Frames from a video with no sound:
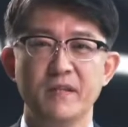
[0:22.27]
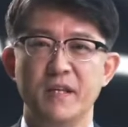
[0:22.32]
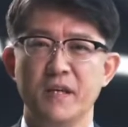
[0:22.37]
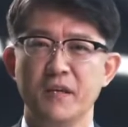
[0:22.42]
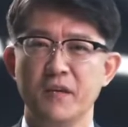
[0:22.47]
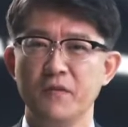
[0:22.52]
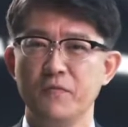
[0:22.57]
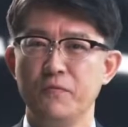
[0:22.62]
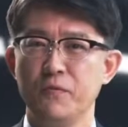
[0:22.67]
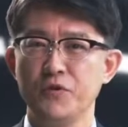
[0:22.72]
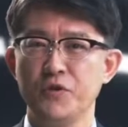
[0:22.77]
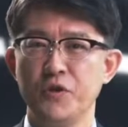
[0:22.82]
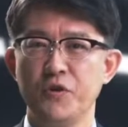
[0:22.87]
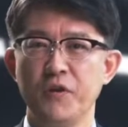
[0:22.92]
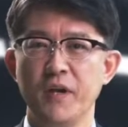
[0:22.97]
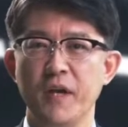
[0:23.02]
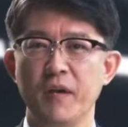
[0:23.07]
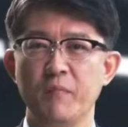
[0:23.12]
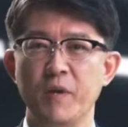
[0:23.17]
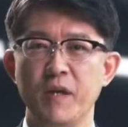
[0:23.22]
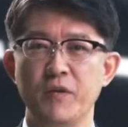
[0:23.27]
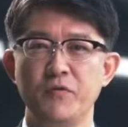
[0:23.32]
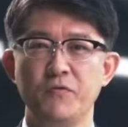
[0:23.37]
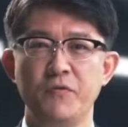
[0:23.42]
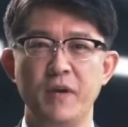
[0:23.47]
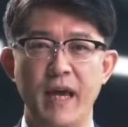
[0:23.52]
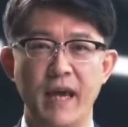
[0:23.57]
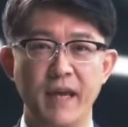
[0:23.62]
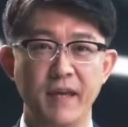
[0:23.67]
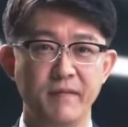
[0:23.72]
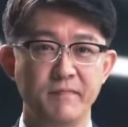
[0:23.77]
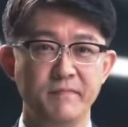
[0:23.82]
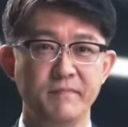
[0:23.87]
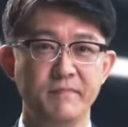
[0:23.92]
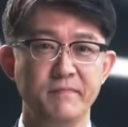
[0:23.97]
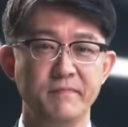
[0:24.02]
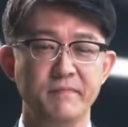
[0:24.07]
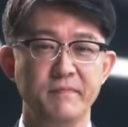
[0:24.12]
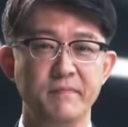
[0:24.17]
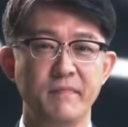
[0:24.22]
Thank you for joining me today.
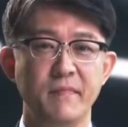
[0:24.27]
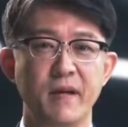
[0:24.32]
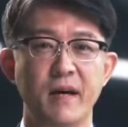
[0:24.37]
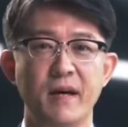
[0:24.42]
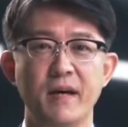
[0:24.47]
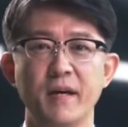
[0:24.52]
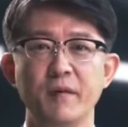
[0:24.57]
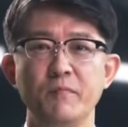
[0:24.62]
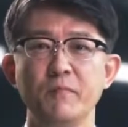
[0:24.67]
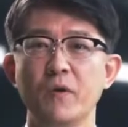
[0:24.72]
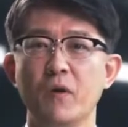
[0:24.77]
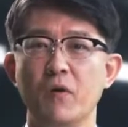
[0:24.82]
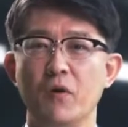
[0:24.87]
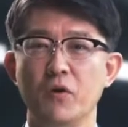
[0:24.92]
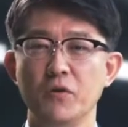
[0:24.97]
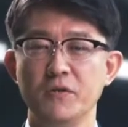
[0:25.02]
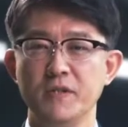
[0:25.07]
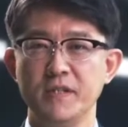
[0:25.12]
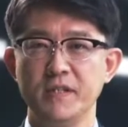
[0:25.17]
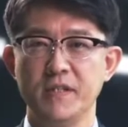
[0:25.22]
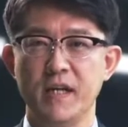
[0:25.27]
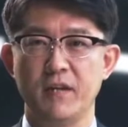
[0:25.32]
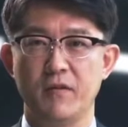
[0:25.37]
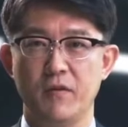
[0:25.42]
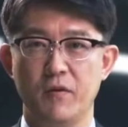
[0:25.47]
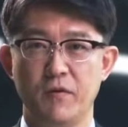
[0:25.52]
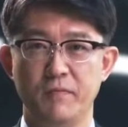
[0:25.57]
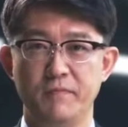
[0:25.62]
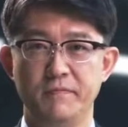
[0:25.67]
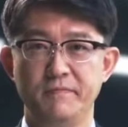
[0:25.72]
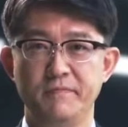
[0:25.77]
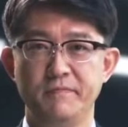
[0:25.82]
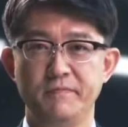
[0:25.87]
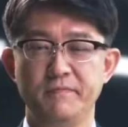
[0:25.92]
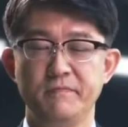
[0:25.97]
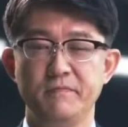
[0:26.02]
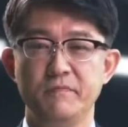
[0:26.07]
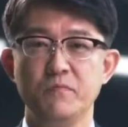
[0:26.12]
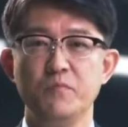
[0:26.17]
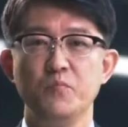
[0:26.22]
I'm Koji Sato,
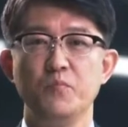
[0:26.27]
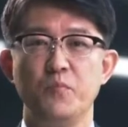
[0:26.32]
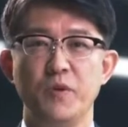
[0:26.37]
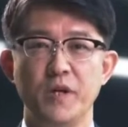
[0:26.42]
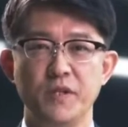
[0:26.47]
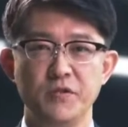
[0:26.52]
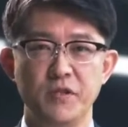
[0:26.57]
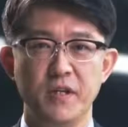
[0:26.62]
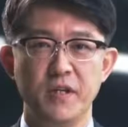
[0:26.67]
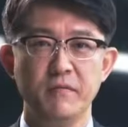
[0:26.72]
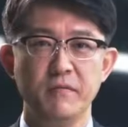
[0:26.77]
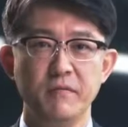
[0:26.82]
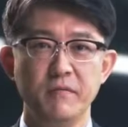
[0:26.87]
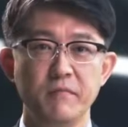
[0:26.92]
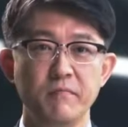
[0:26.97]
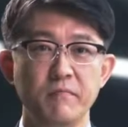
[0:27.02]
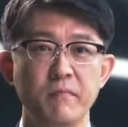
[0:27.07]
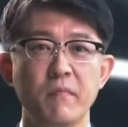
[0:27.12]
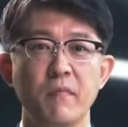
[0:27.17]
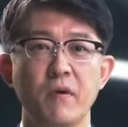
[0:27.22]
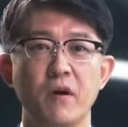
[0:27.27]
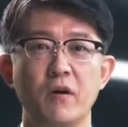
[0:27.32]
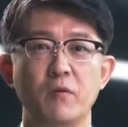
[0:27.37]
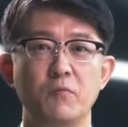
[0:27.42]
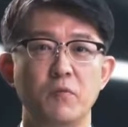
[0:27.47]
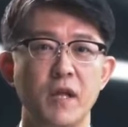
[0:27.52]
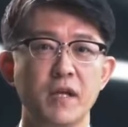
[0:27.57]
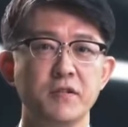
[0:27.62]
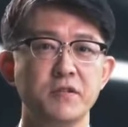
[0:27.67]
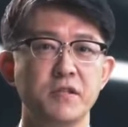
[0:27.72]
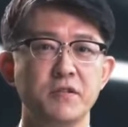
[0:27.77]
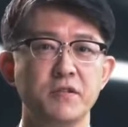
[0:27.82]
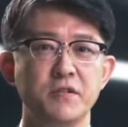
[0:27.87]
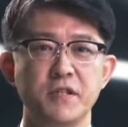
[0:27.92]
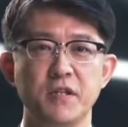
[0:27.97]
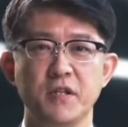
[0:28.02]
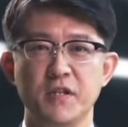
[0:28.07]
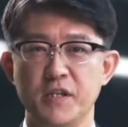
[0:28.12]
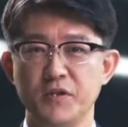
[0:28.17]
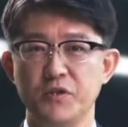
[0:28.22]
president of Lexus
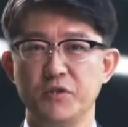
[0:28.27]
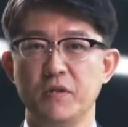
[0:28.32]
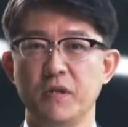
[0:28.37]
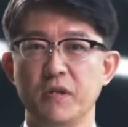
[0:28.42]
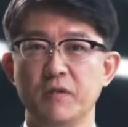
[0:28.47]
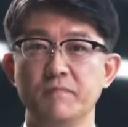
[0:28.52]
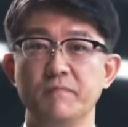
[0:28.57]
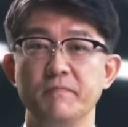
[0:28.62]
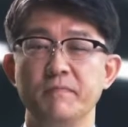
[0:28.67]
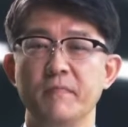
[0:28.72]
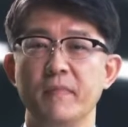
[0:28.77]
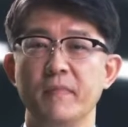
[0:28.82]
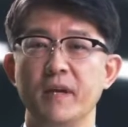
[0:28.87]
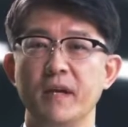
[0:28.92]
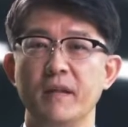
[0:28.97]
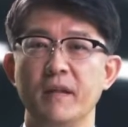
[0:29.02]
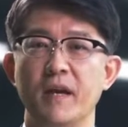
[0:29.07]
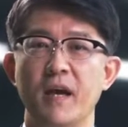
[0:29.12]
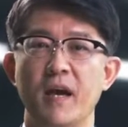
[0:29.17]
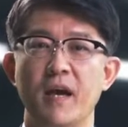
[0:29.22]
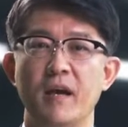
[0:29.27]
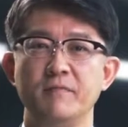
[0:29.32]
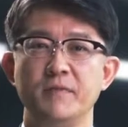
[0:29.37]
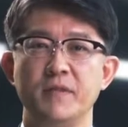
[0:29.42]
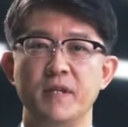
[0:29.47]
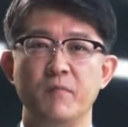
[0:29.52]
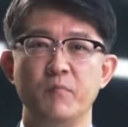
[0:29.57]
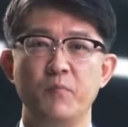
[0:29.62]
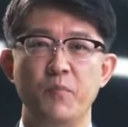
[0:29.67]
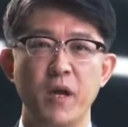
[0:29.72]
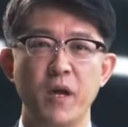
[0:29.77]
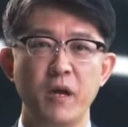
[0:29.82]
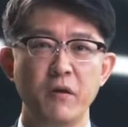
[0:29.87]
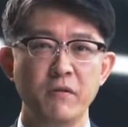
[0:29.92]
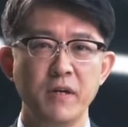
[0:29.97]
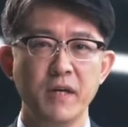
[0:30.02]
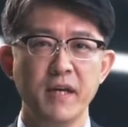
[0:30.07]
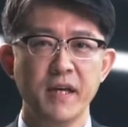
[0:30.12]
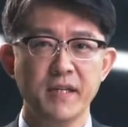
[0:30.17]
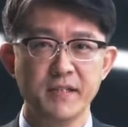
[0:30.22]
International, and I have some
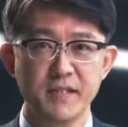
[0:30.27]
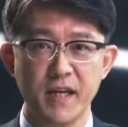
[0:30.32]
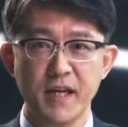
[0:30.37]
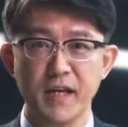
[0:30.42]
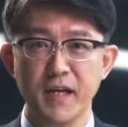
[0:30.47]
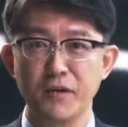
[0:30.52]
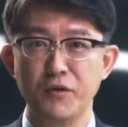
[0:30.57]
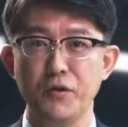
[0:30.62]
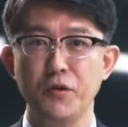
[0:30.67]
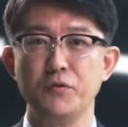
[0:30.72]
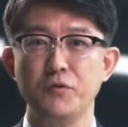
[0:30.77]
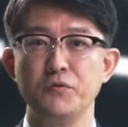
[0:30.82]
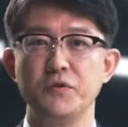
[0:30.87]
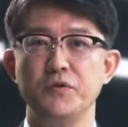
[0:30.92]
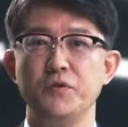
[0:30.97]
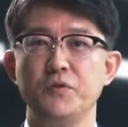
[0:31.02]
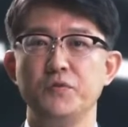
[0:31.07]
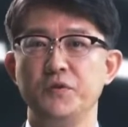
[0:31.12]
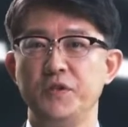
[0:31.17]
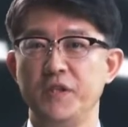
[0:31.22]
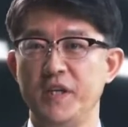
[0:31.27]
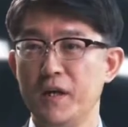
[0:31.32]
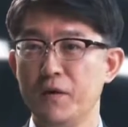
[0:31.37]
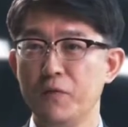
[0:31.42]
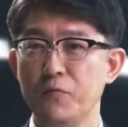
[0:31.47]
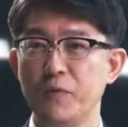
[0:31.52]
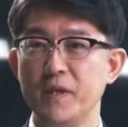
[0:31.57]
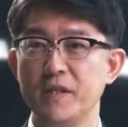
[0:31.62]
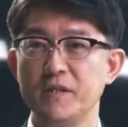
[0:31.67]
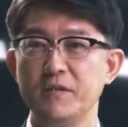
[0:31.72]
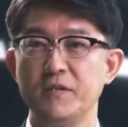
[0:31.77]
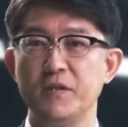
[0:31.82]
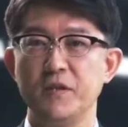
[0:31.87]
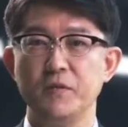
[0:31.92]
very exciting news to share with